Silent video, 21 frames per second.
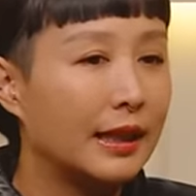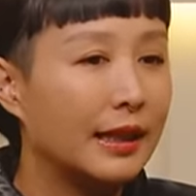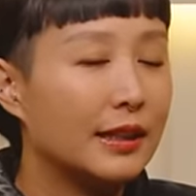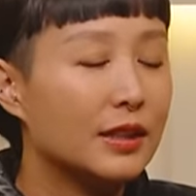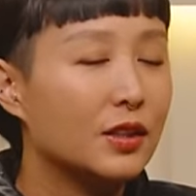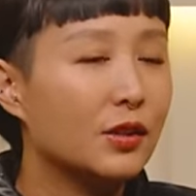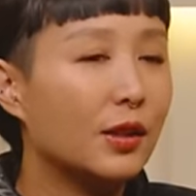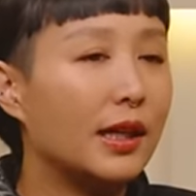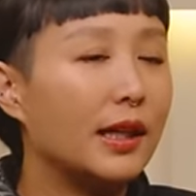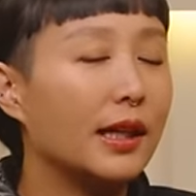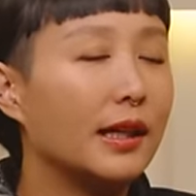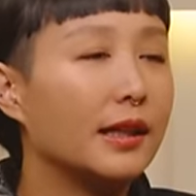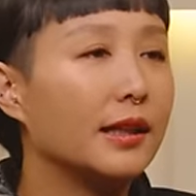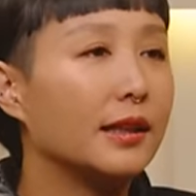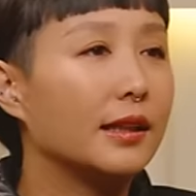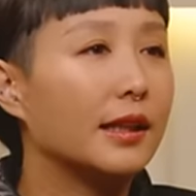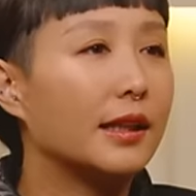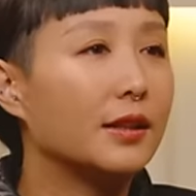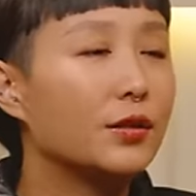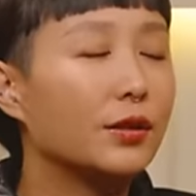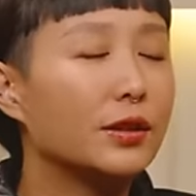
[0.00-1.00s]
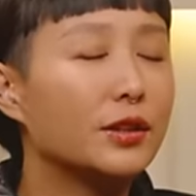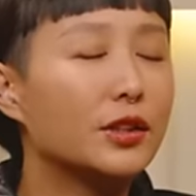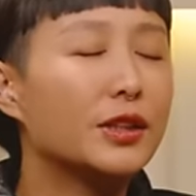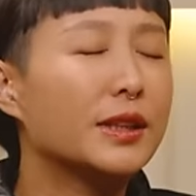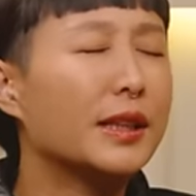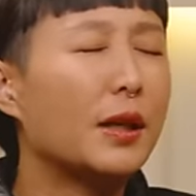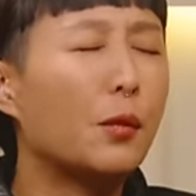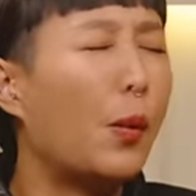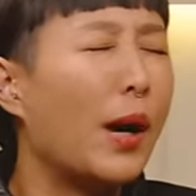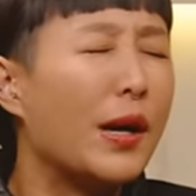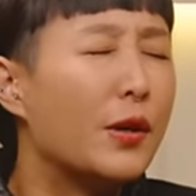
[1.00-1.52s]
So I took, she's
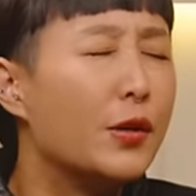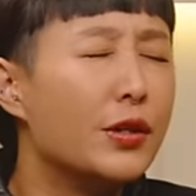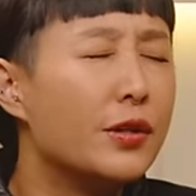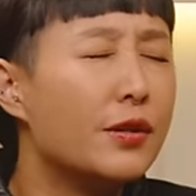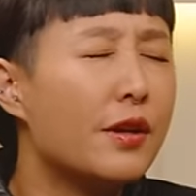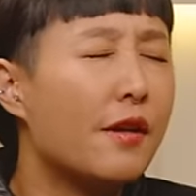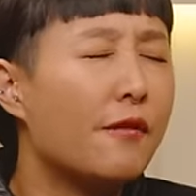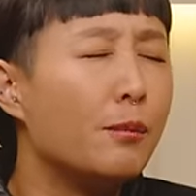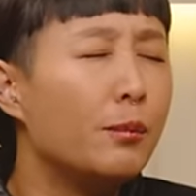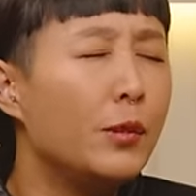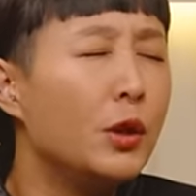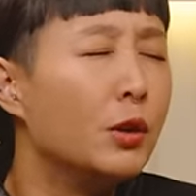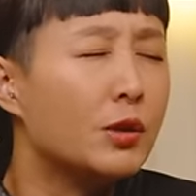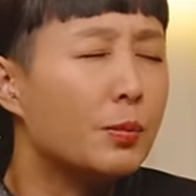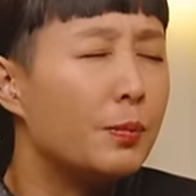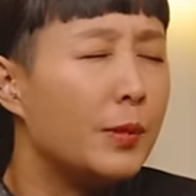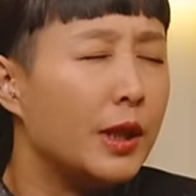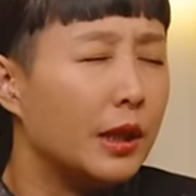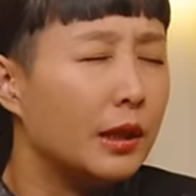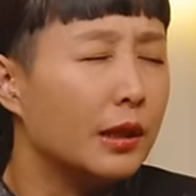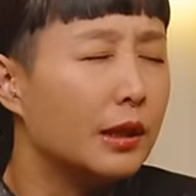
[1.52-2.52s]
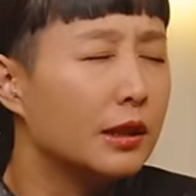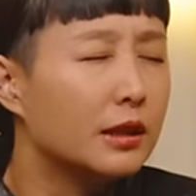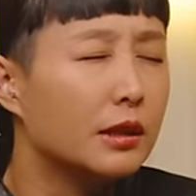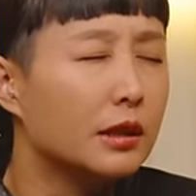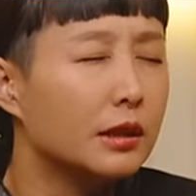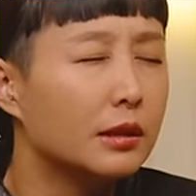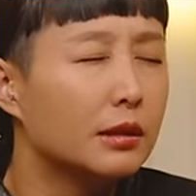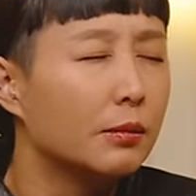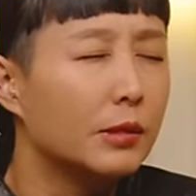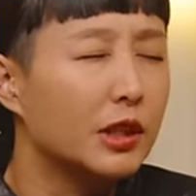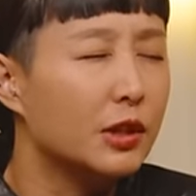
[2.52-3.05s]
like, why couldn't you have mute me? It's
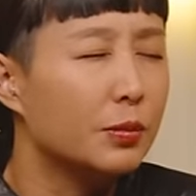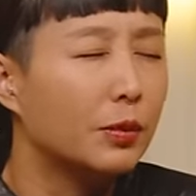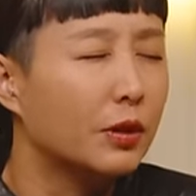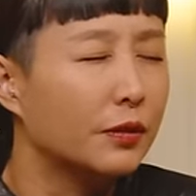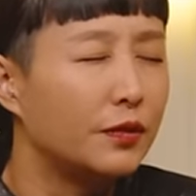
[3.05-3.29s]
just so much more